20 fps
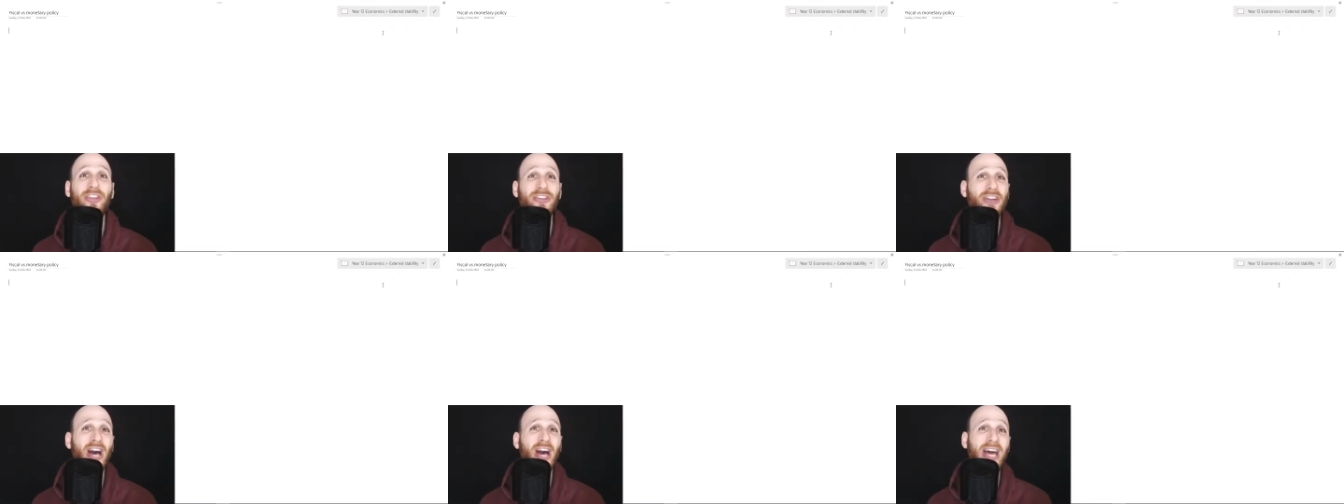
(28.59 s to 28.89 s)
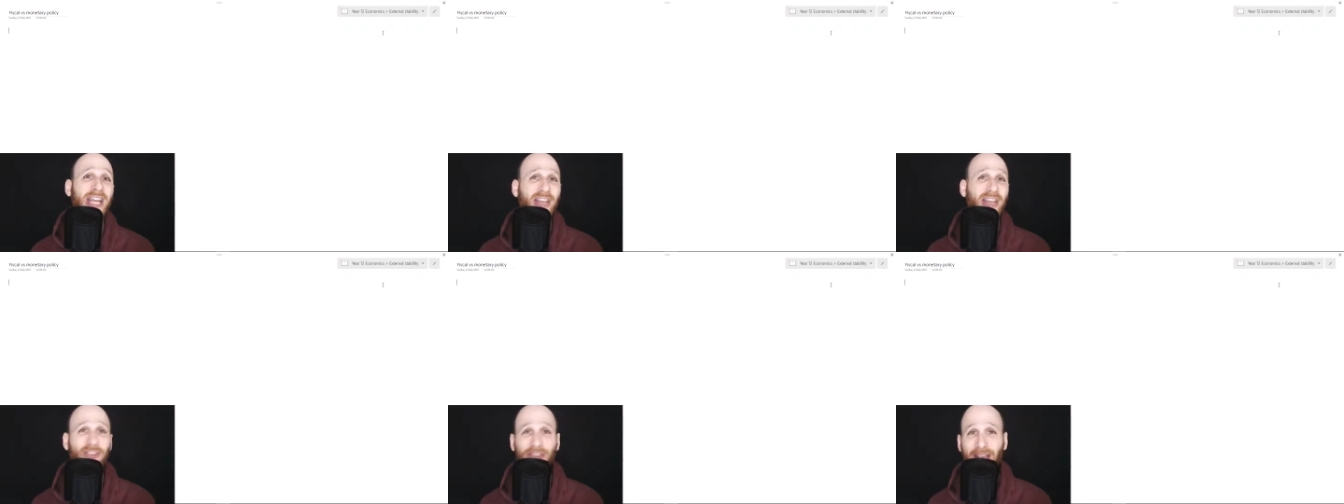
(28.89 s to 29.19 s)

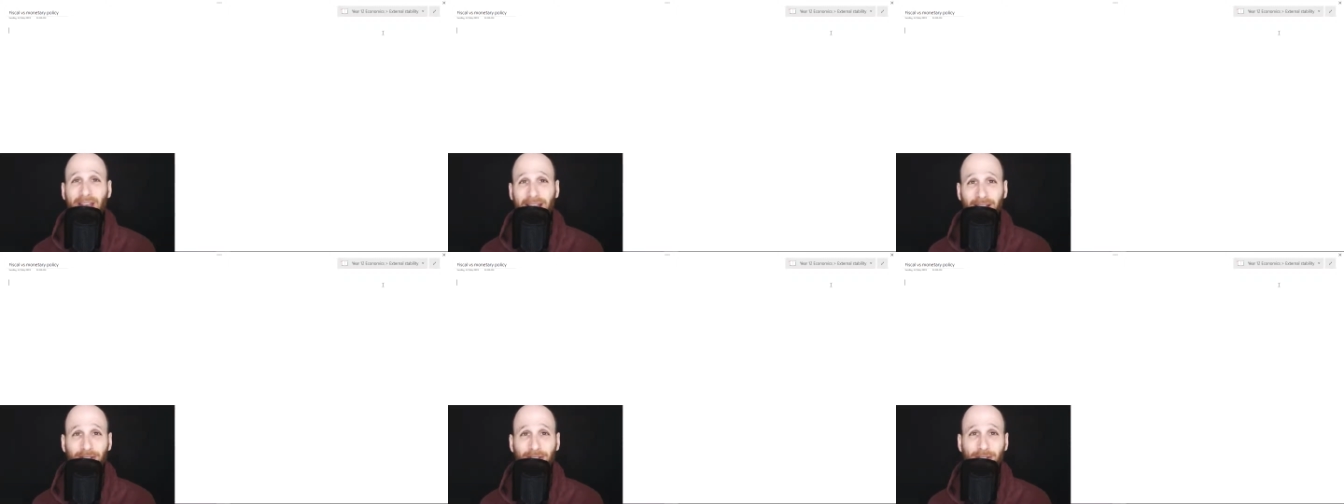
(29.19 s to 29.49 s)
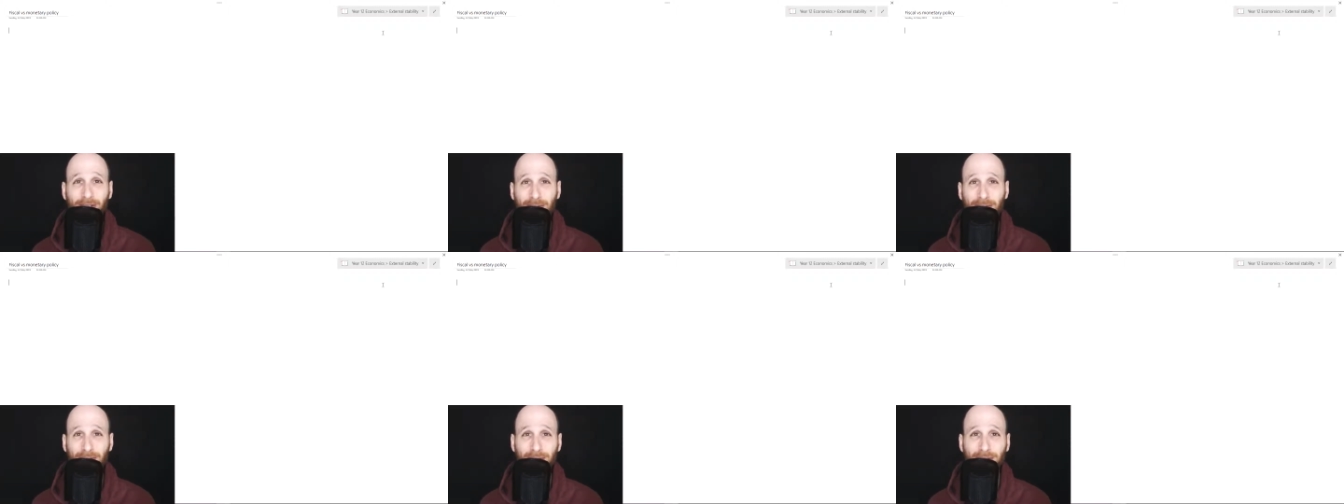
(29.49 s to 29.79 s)
90
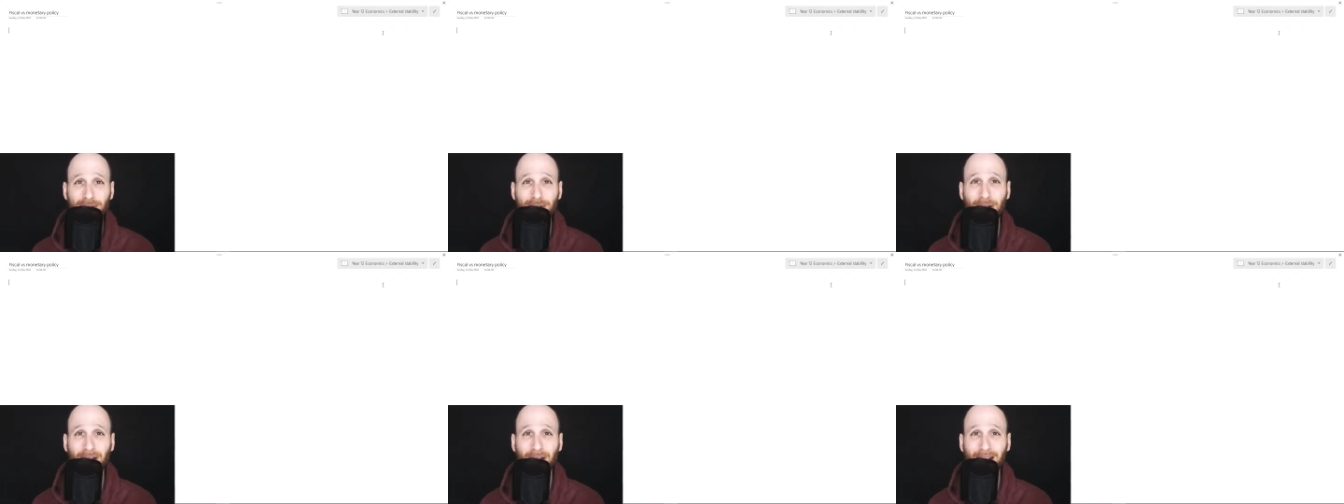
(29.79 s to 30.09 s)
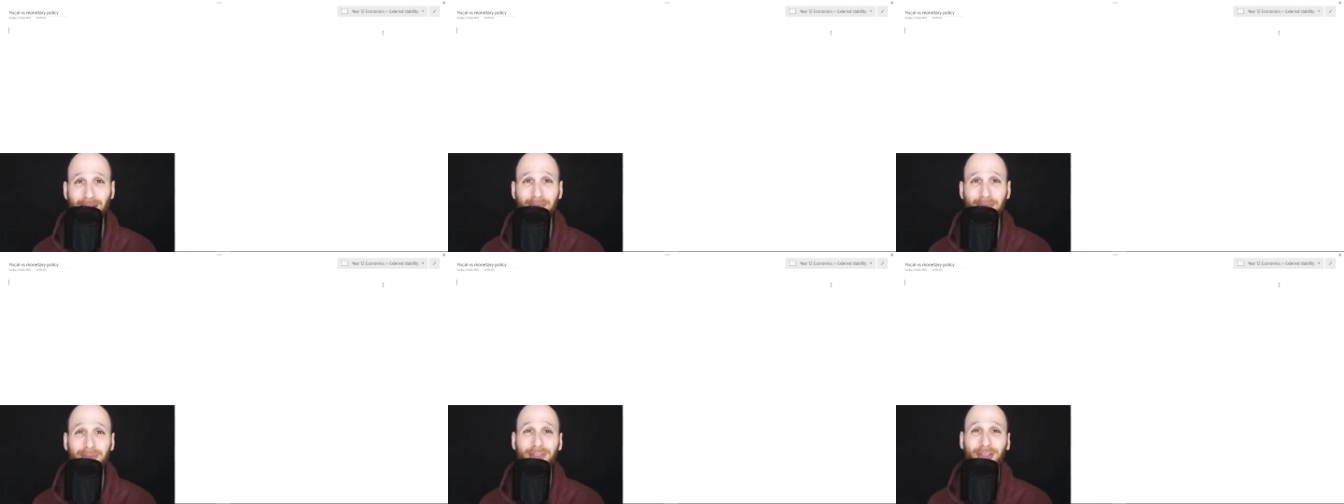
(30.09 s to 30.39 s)
seconds of your
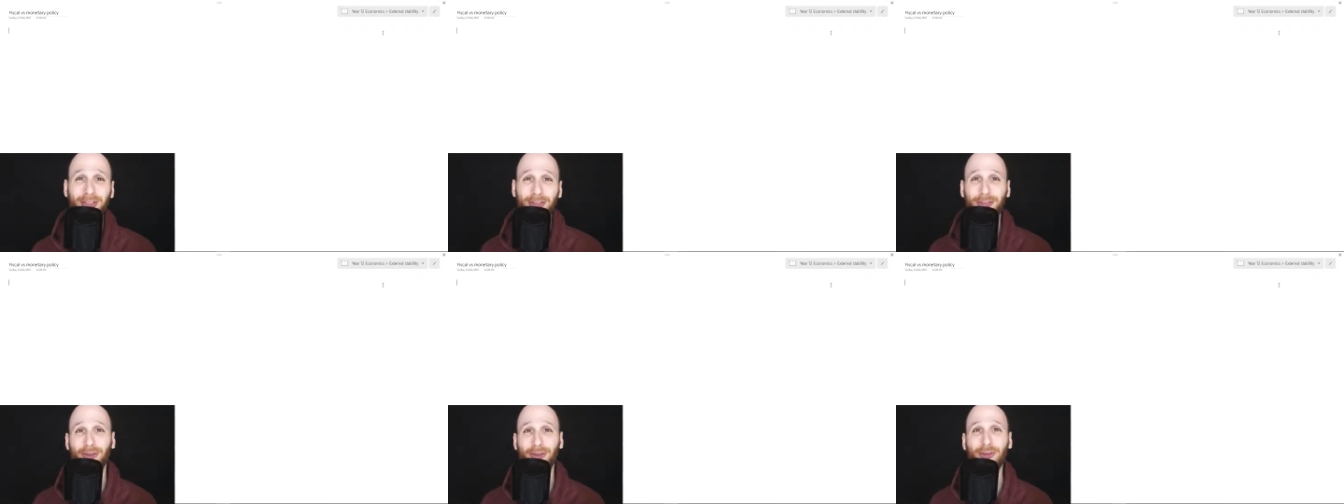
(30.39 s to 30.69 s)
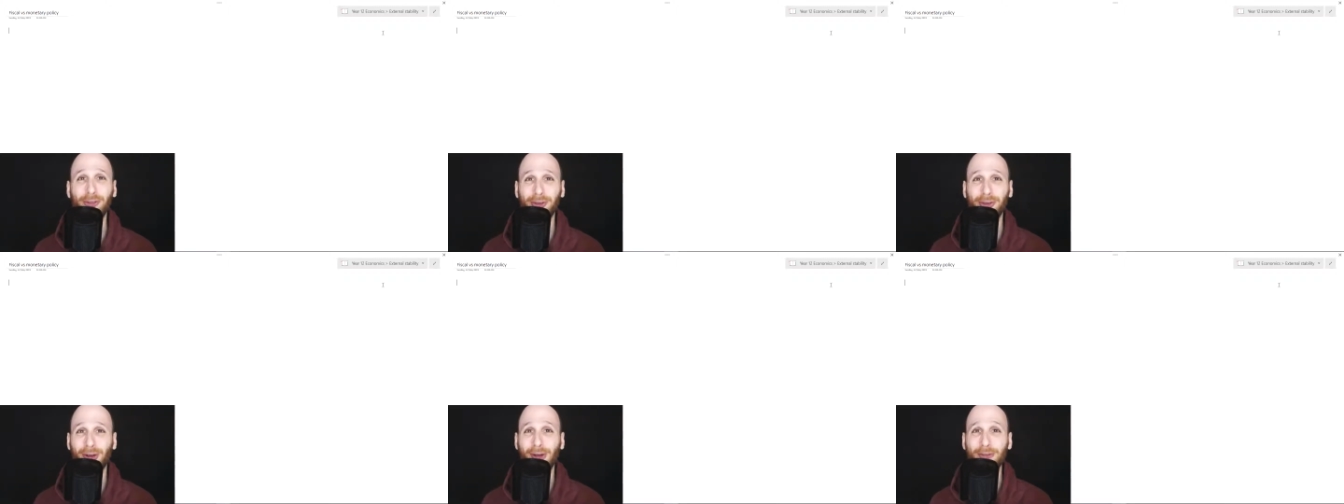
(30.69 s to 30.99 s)
time if this
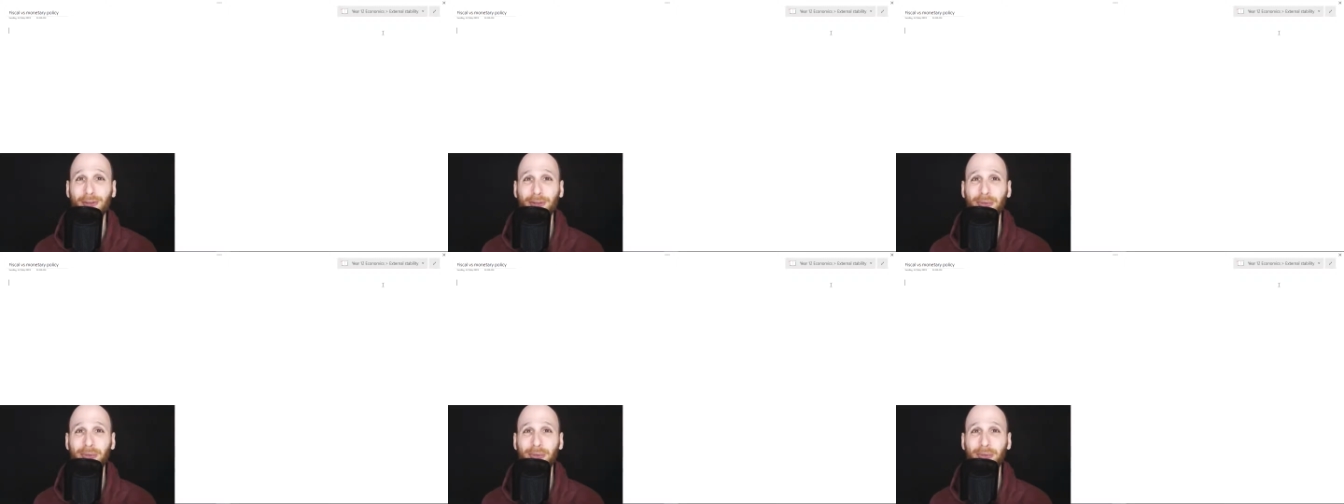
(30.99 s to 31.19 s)
all goes